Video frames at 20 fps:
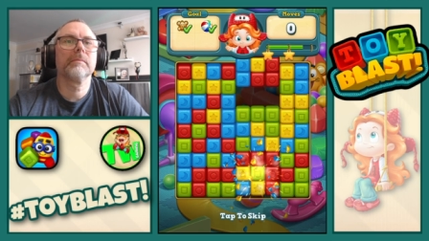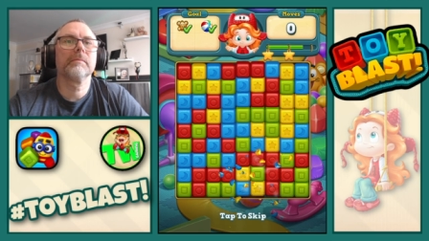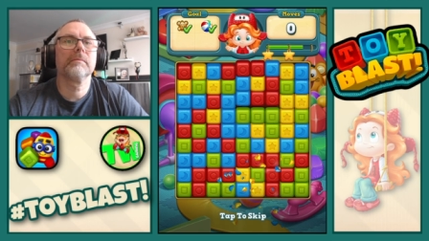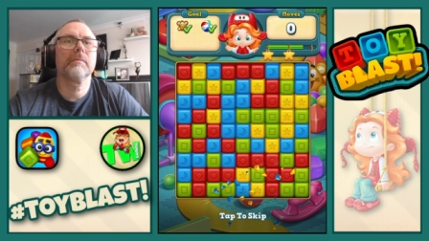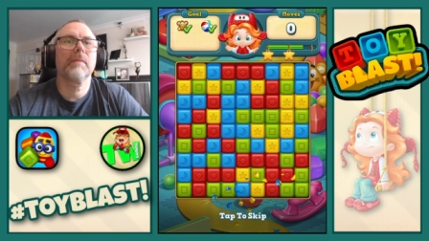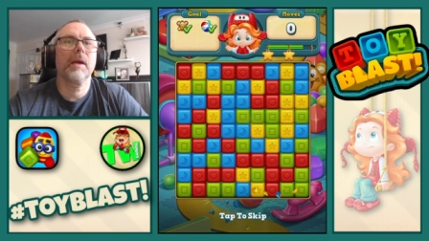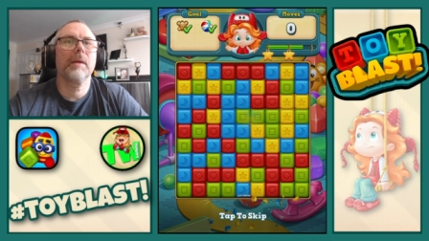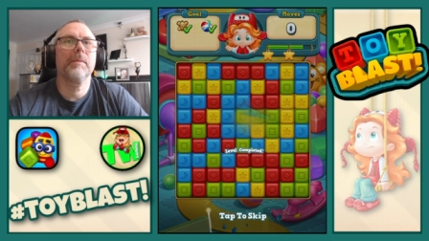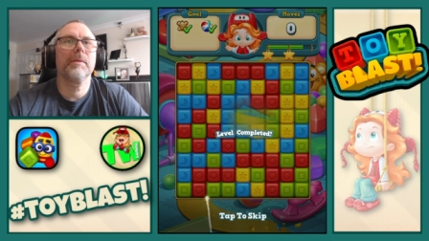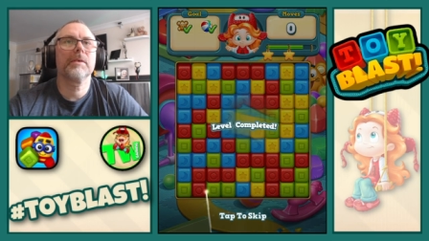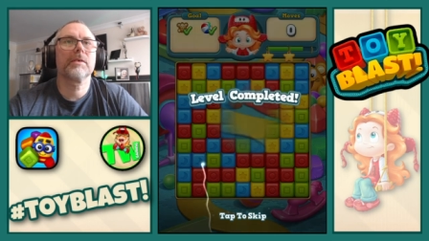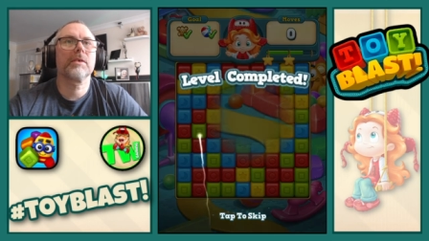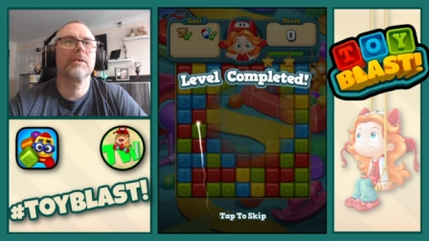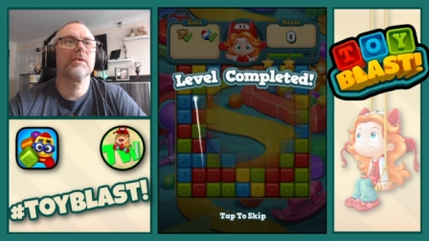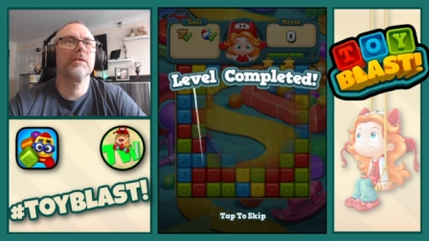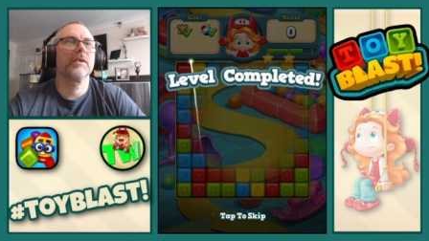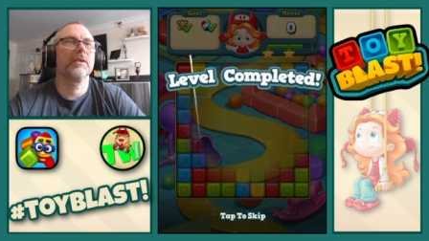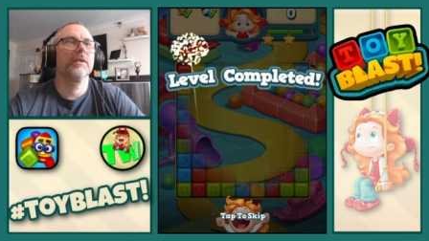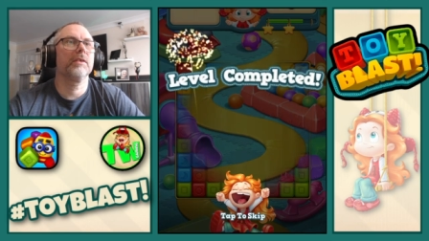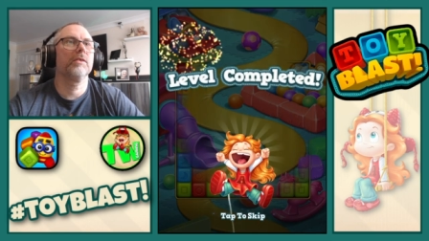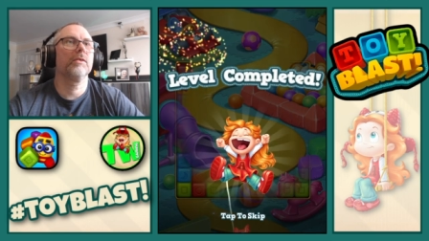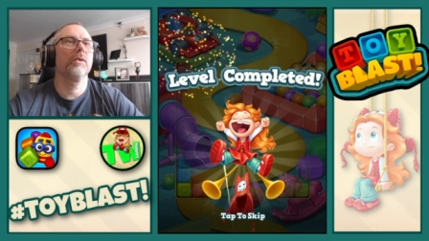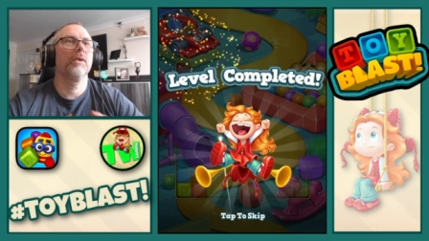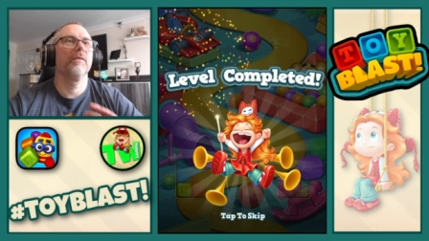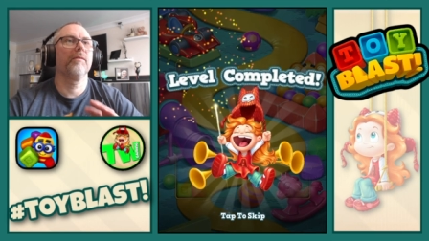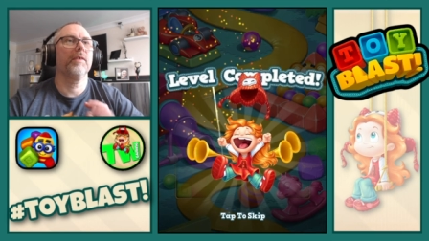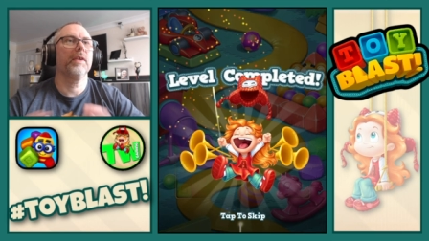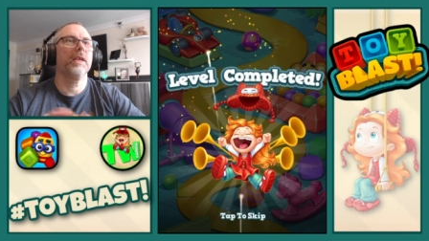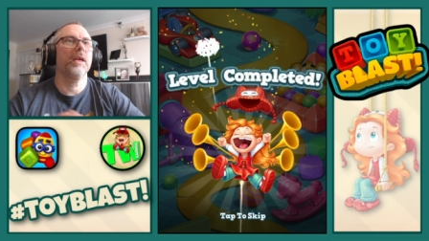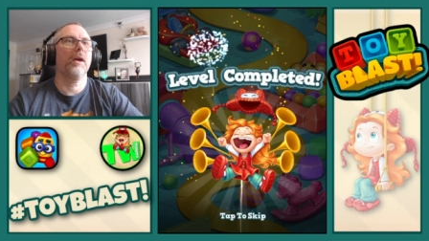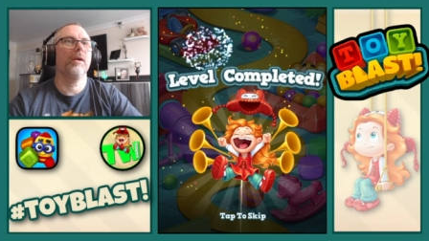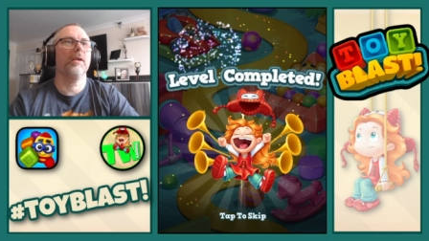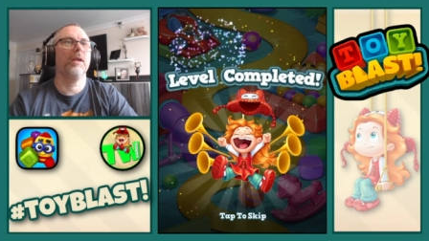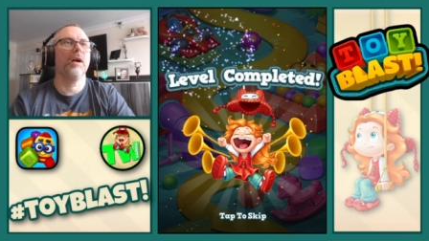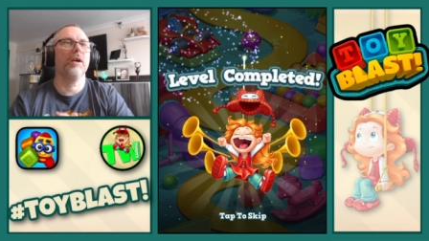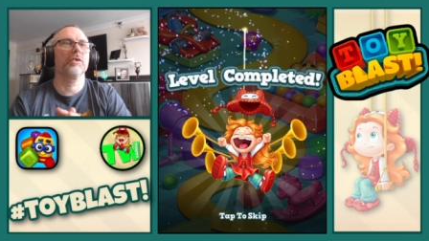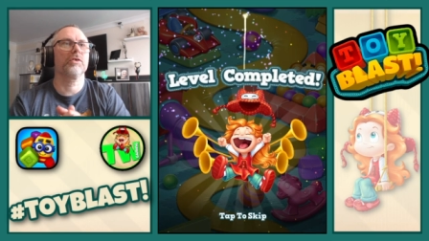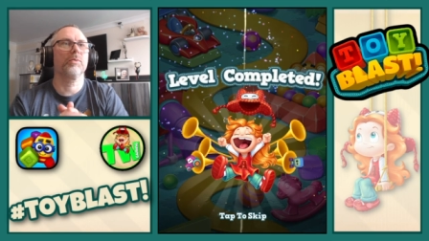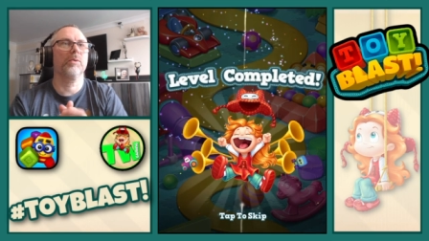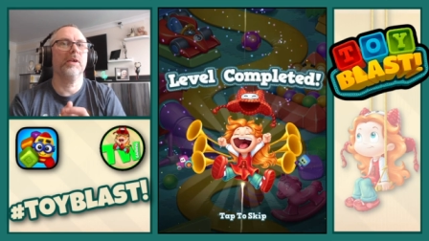Maybe it's because I didn't do a video
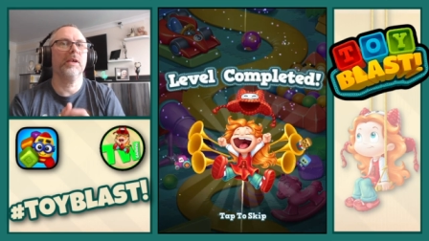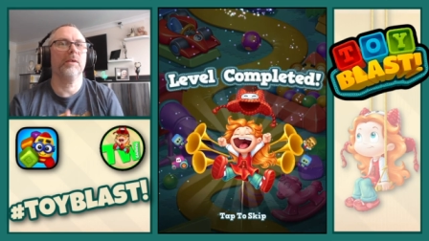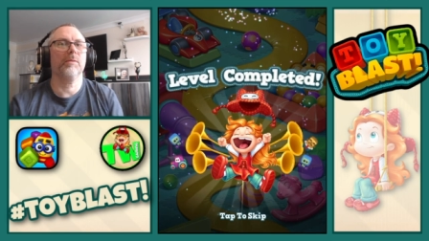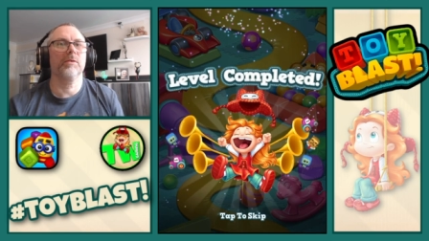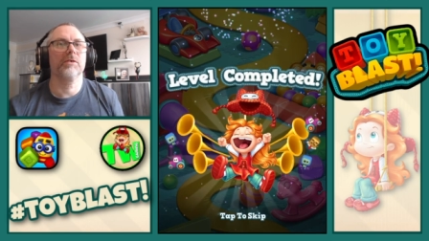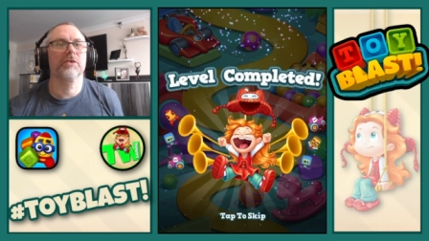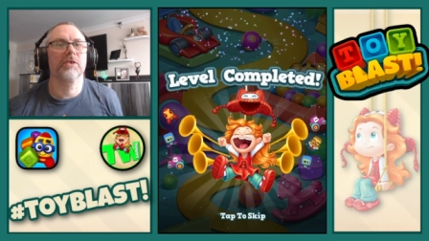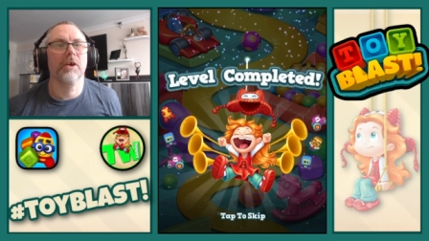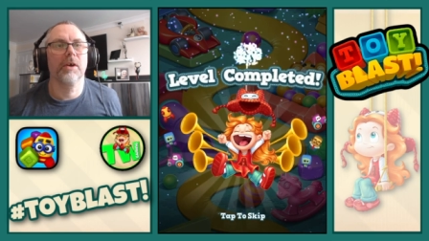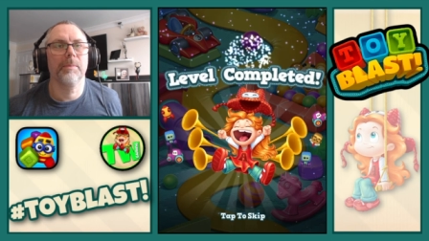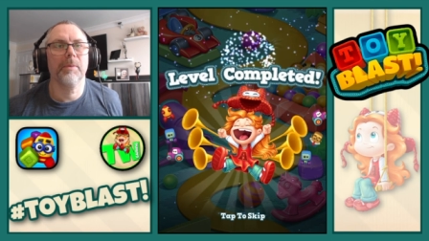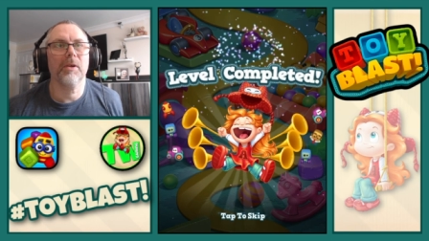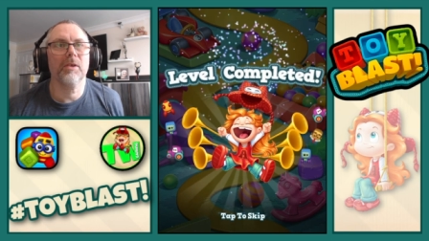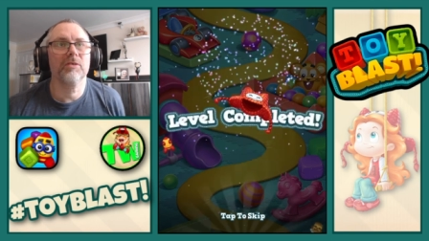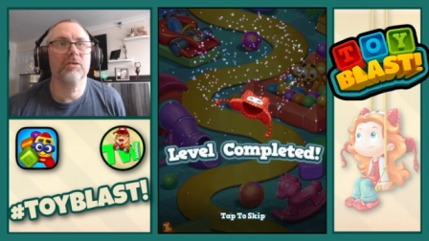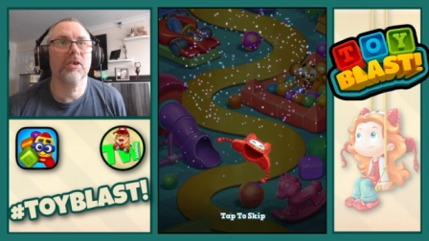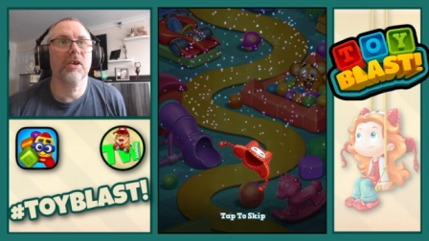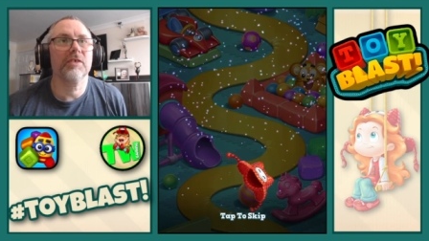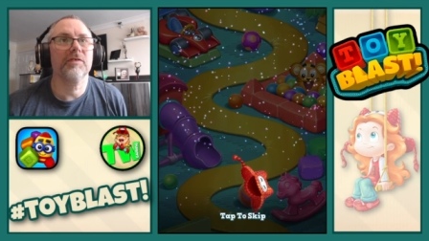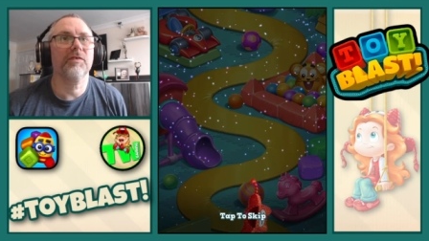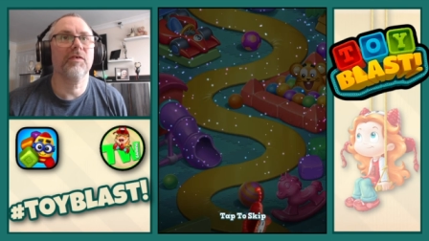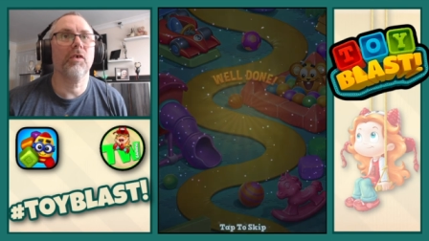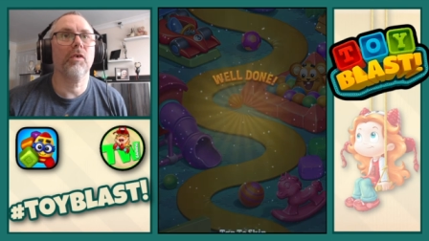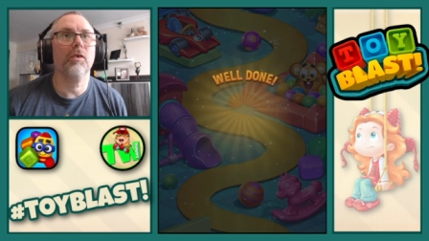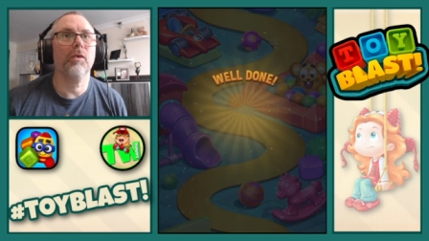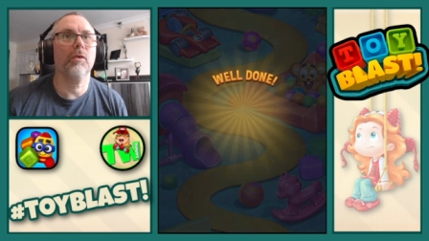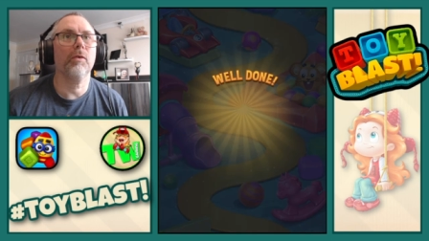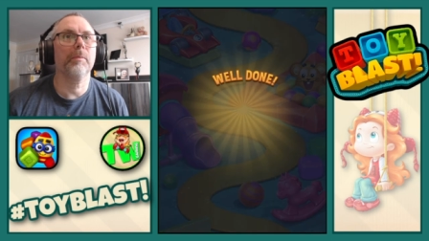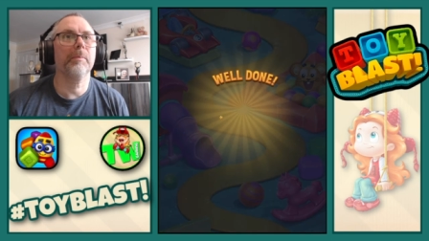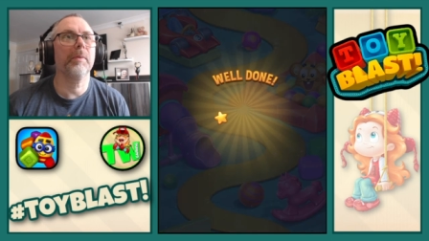last week, which I apologise for,